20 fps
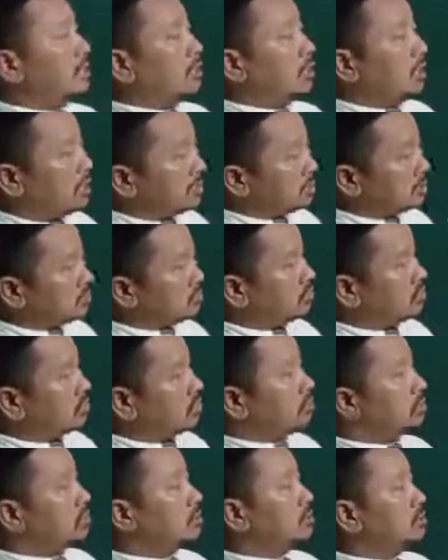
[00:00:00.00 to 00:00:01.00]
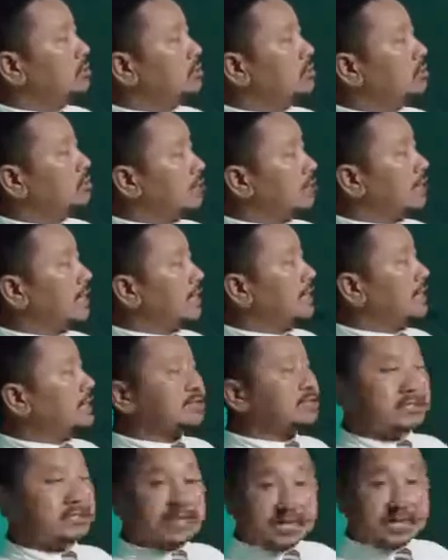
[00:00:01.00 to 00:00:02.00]
also known
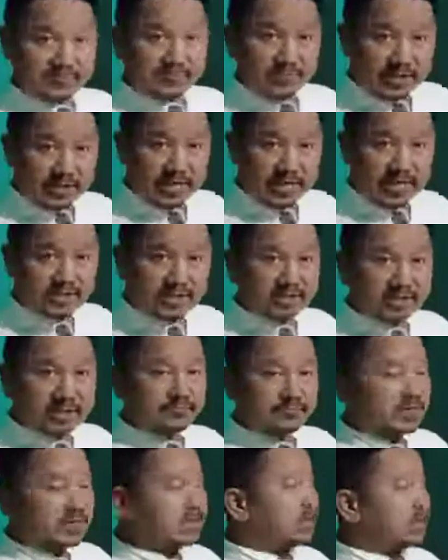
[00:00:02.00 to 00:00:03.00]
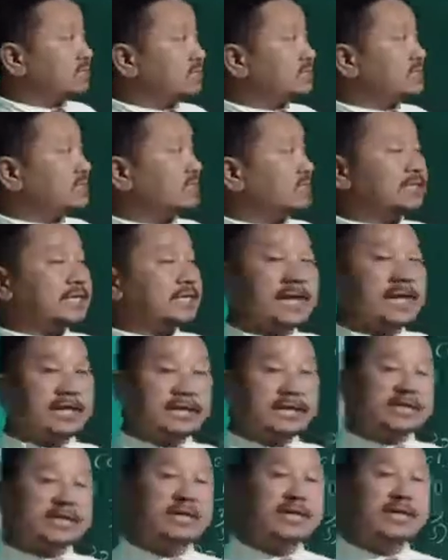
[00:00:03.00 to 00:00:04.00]
as the respiratory gases because it
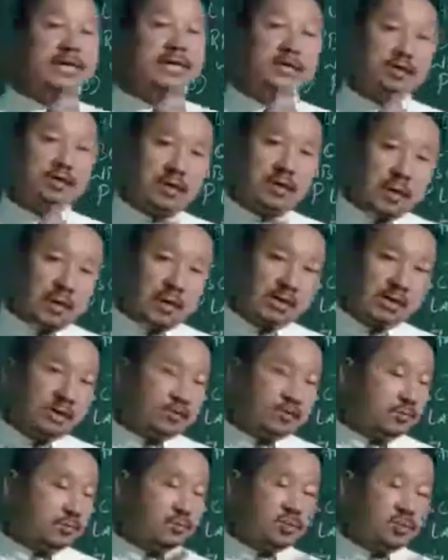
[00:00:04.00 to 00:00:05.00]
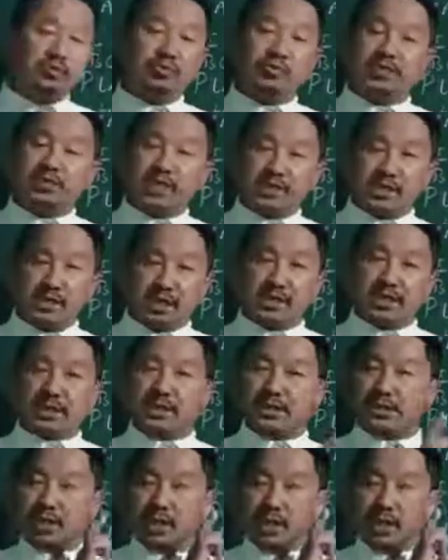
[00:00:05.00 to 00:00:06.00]
carries oxygen, which we
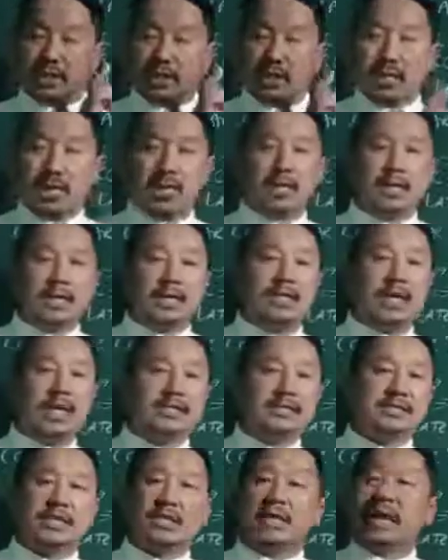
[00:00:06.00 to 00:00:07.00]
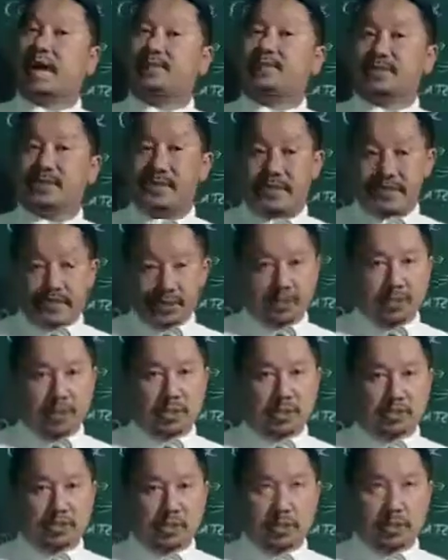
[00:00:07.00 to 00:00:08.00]
discussed in the last live session
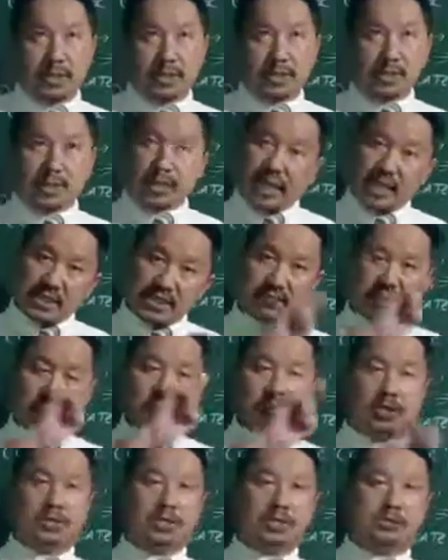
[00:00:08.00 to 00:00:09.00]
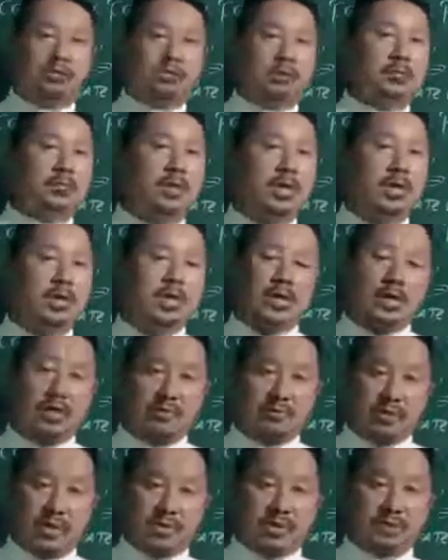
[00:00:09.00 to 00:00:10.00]
also, or in the last video also
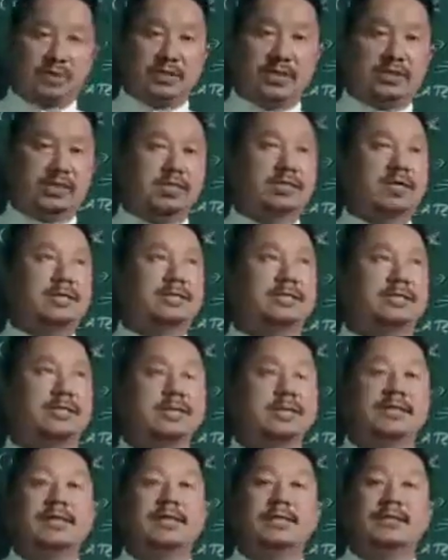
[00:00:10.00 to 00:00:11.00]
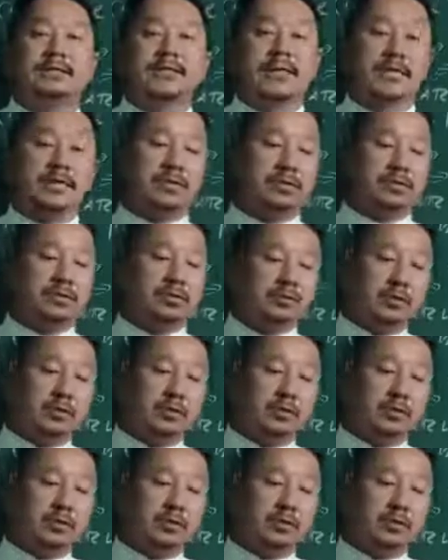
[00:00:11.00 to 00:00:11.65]
it was discussed that,